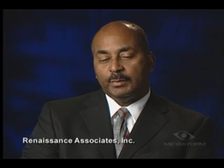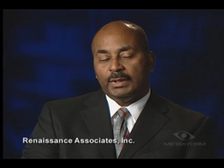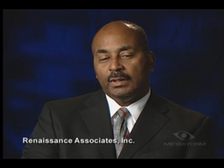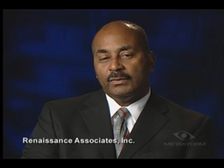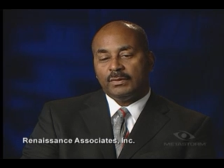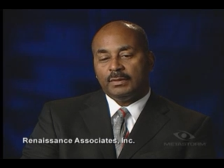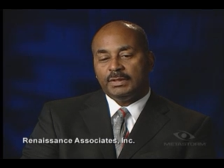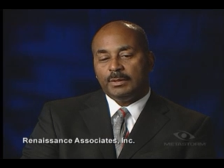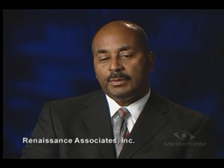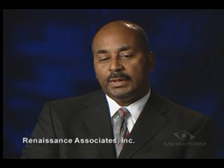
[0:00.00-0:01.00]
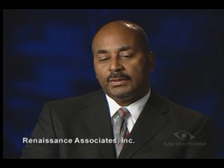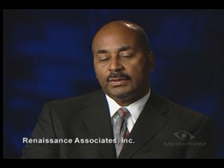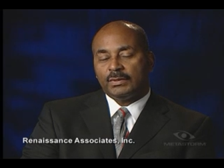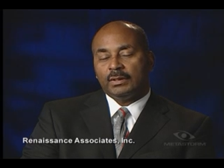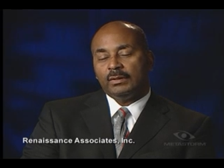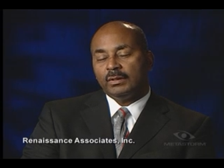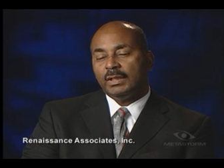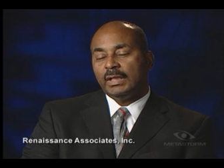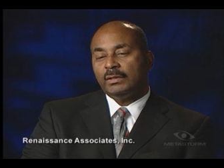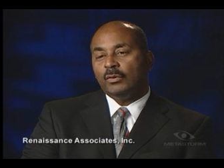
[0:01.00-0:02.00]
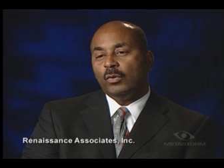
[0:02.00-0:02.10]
but also enabled us to start looking at the